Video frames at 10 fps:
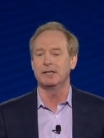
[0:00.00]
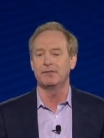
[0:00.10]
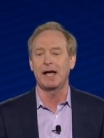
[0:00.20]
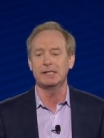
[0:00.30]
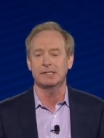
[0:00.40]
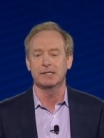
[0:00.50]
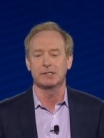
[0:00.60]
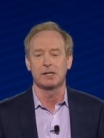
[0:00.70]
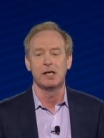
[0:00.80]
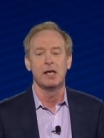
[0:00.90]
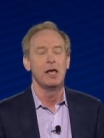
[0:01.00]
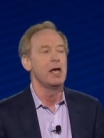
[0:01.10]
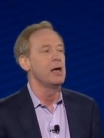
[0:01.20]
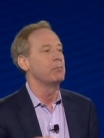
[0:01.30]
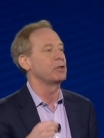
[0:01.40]
devices,
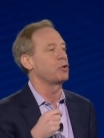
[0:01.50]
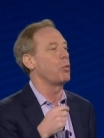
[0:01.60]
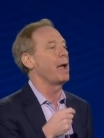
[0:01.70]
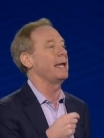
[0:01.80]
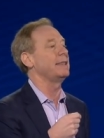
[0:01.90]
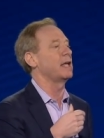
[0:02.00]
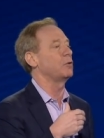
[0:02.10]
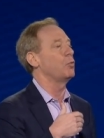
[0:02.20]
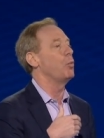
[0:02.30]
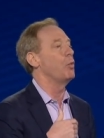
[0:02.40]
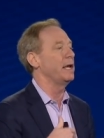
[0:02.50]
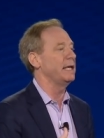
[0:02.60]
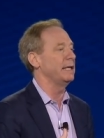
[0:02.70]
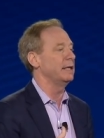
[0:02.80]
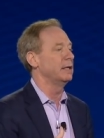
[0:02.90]
but the way that
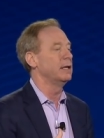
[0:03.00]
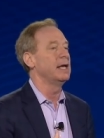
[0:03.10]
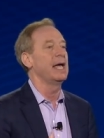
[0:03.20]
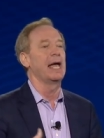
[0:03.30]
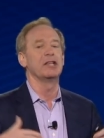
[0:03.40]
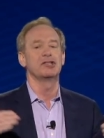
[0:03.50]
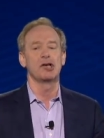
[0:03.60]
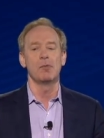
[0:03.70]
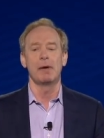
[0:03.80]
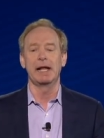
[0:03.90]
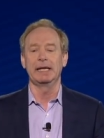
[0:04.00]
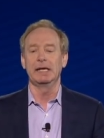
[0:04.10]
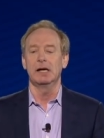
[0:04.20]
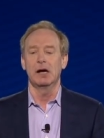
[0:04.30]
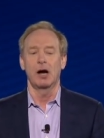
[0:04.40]
we and so many
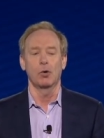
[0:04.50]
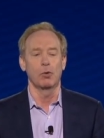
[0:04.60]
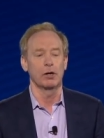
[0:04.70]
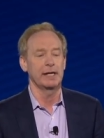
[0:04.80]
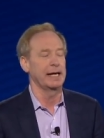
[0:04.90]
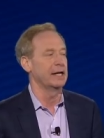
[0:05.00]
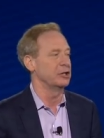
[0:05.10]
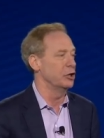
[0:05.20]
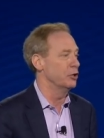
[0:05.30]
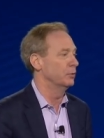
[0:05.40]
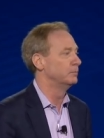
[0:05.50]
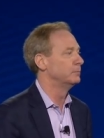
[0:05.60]
are working anew.